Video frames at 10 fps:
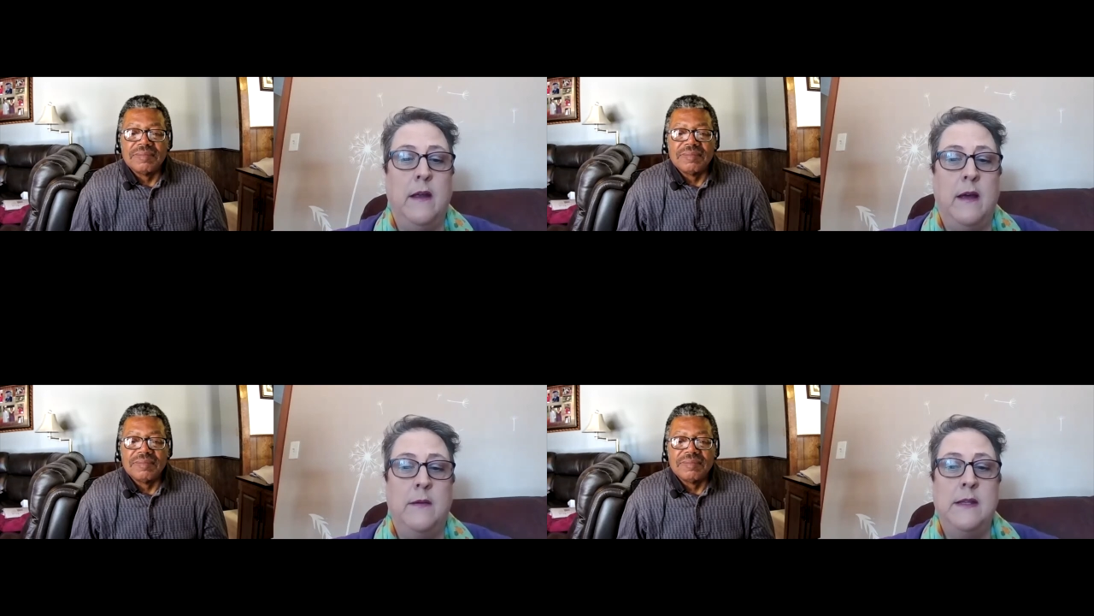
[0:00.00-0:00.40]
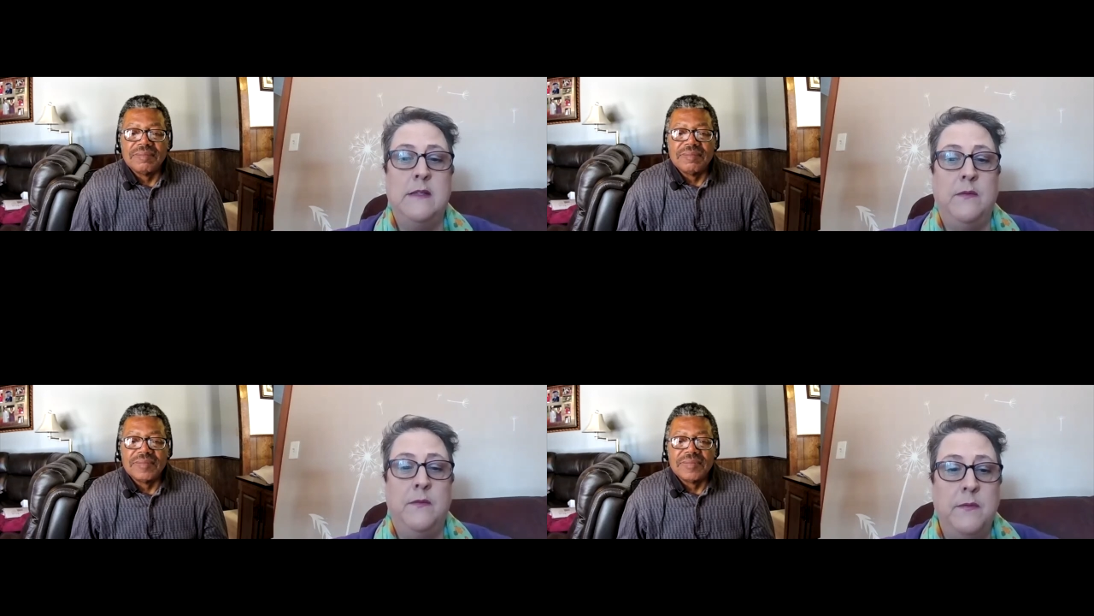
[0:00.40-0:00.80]
Speaker 1: uh,
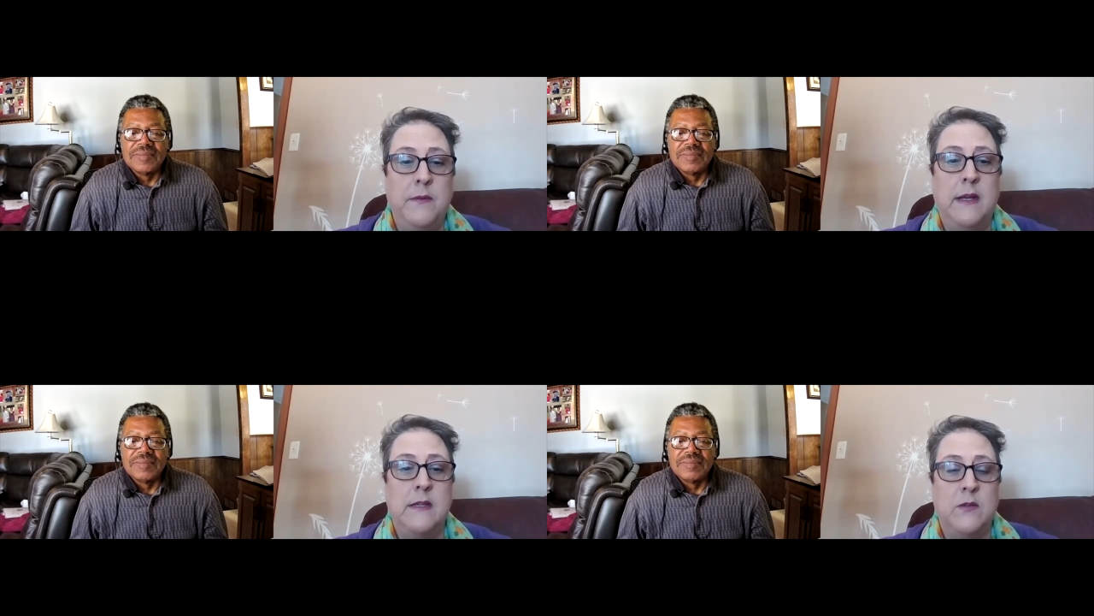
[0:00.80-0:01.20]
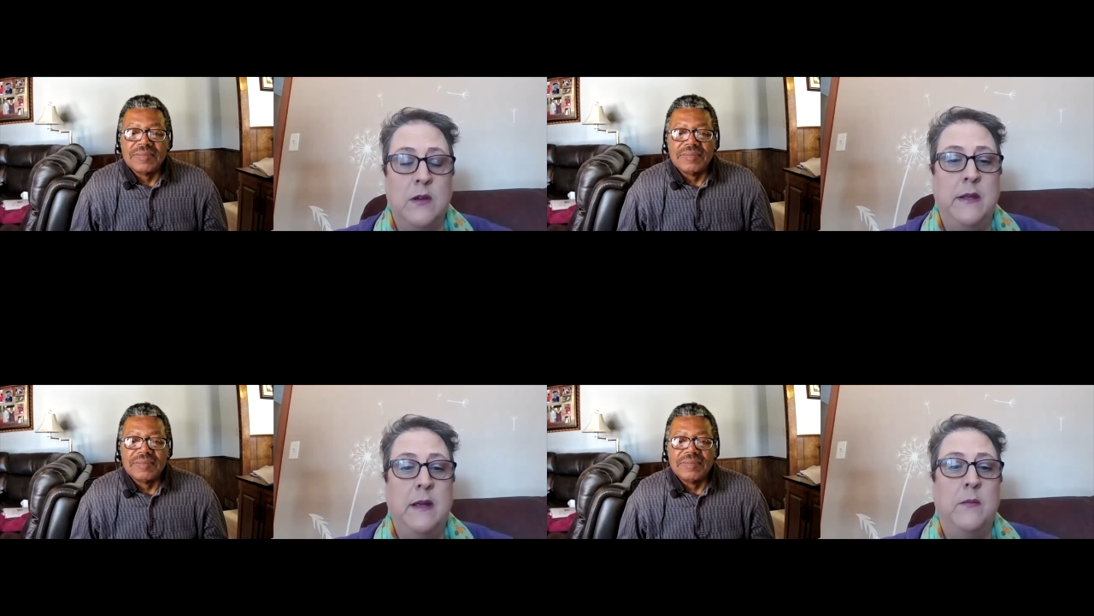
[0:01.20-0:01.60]
it's
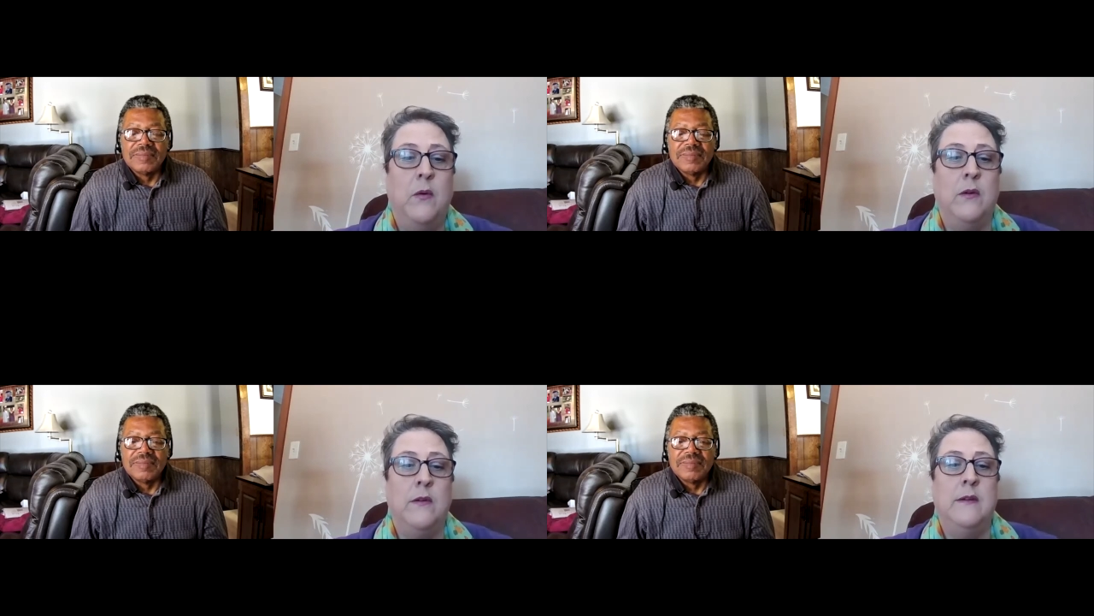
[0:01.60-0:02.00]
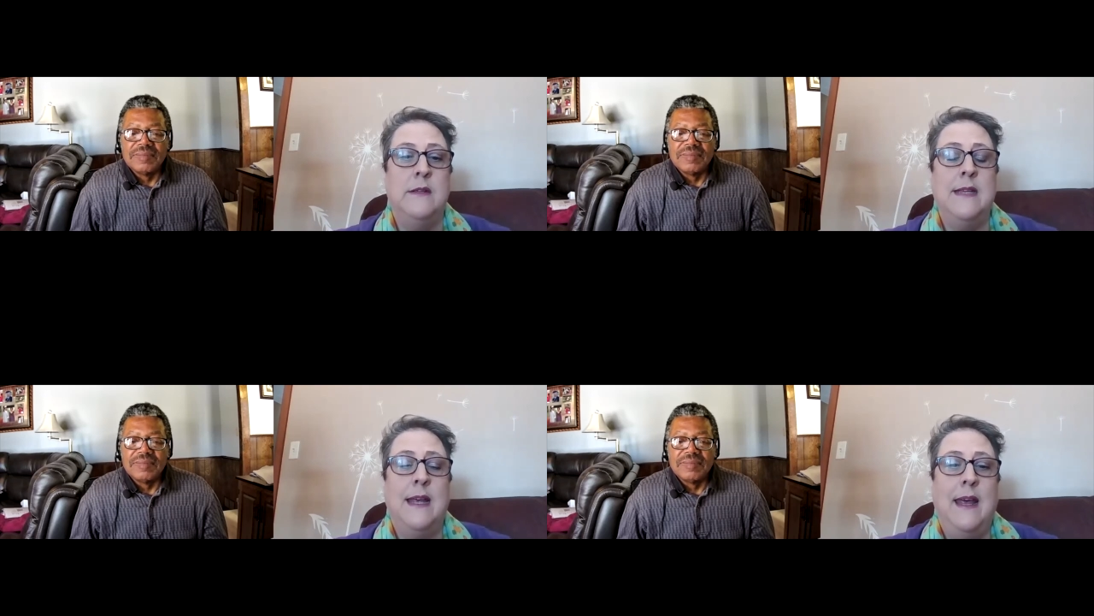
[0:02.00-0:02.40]
extremely
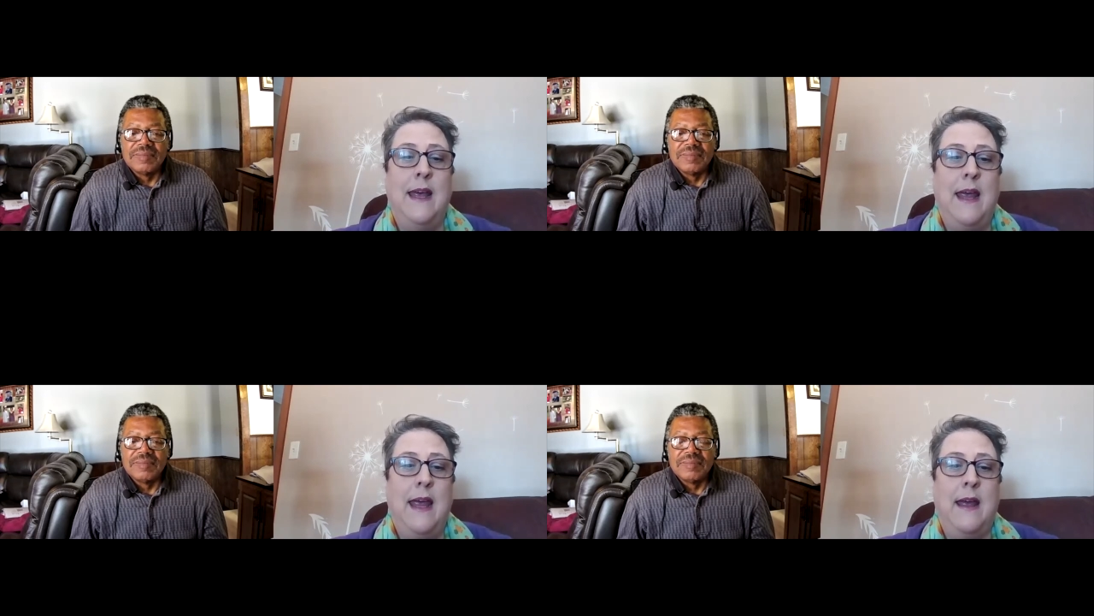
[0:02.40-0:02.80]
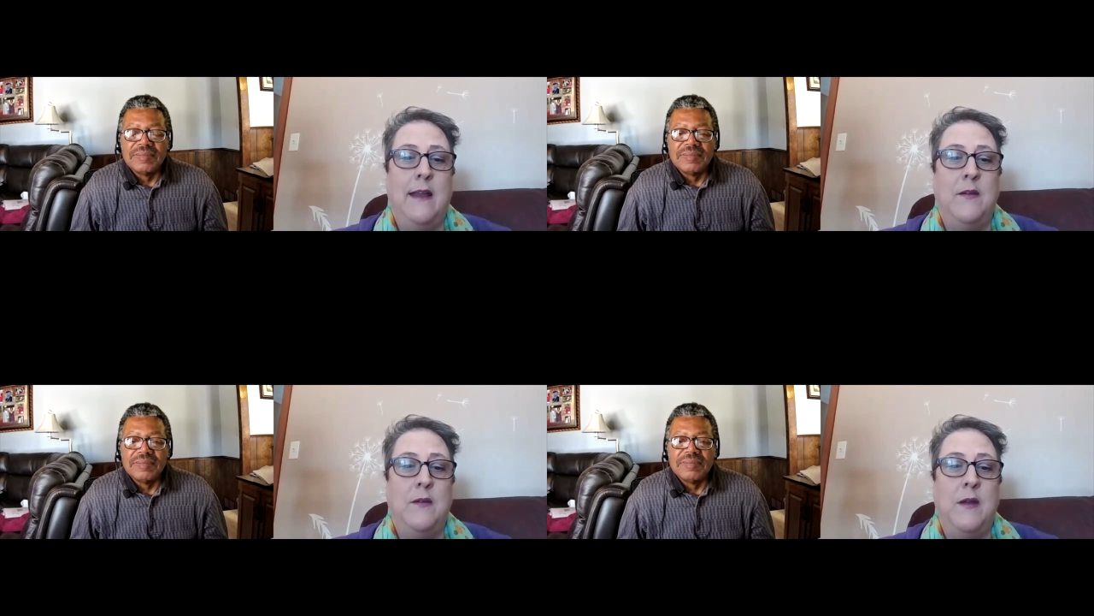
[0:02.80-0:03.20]
important
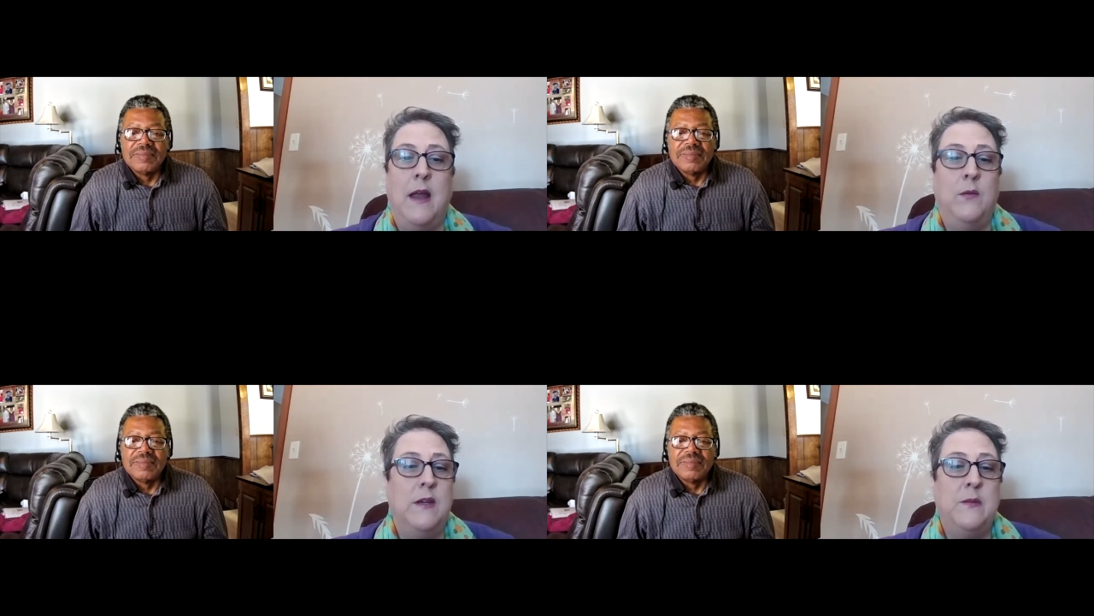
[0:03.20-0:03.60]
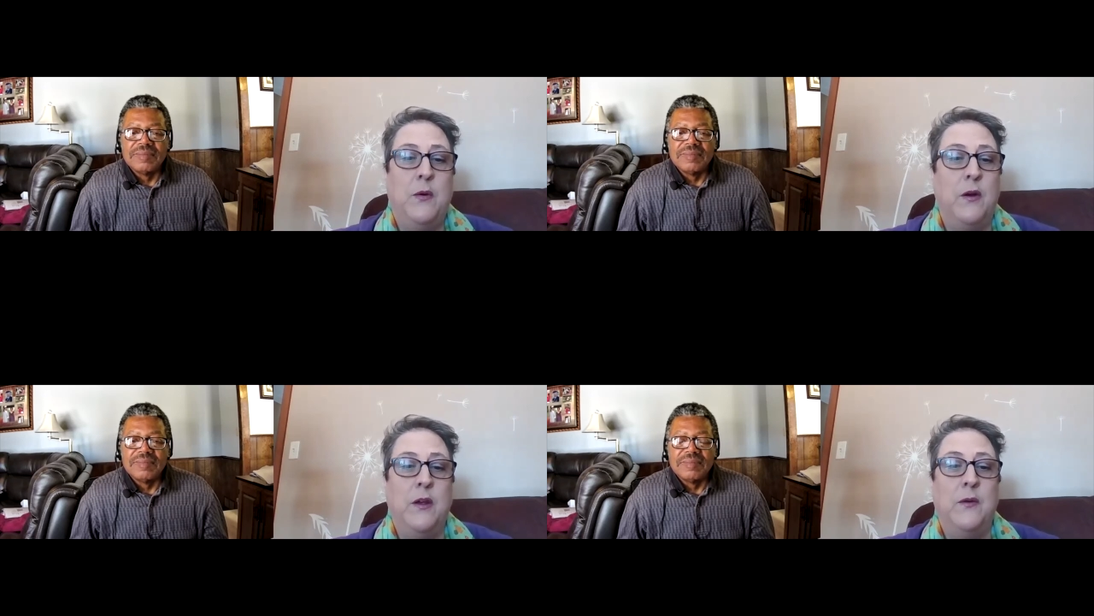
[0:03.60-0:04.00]
and and we
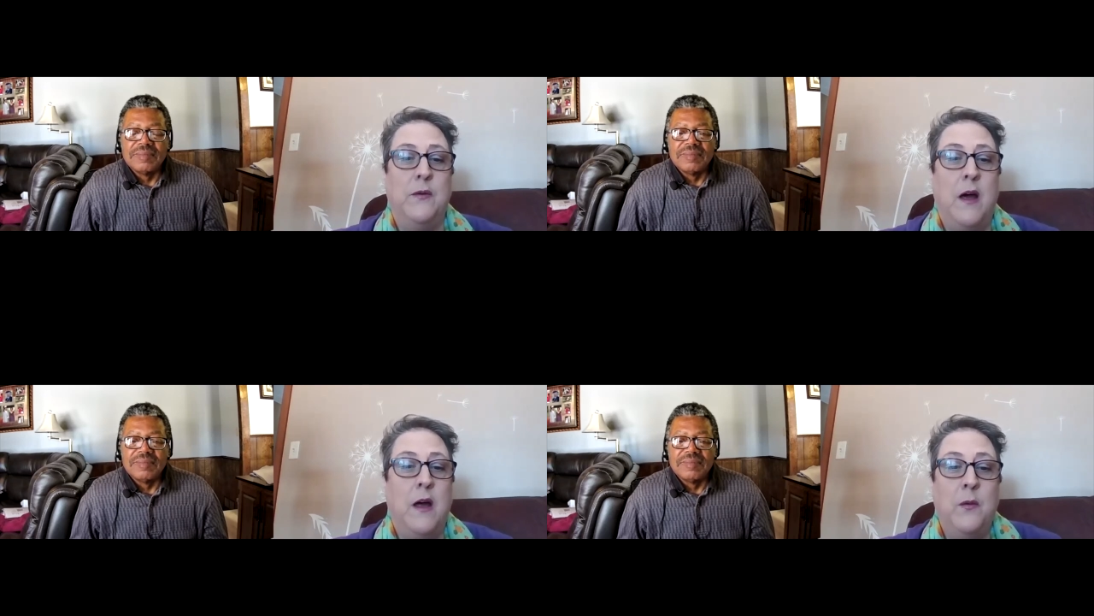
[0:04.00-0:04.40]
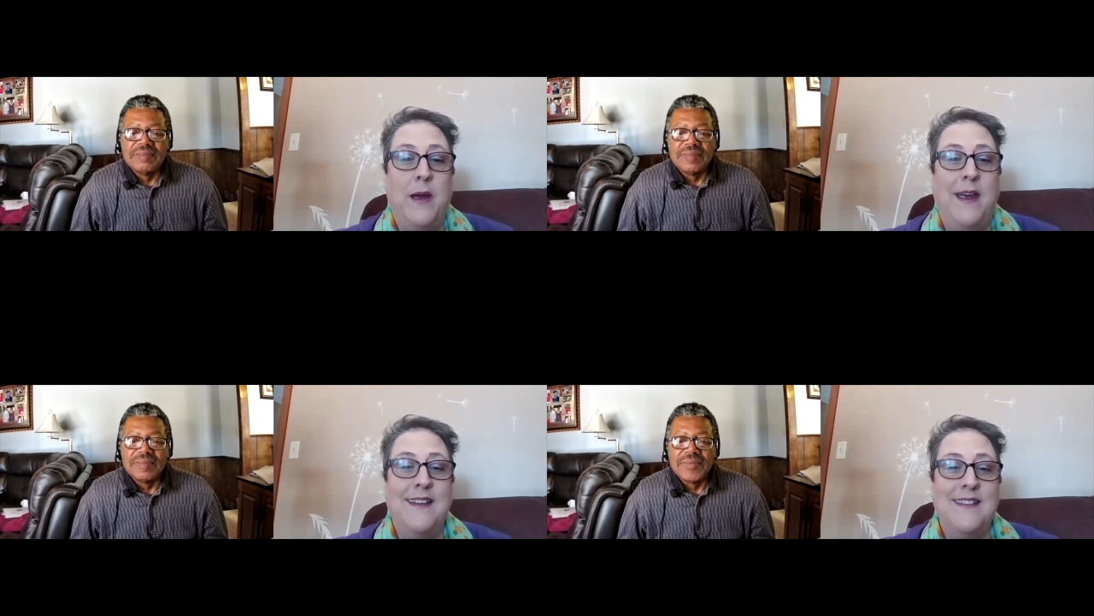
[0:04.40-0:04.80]
support you all the way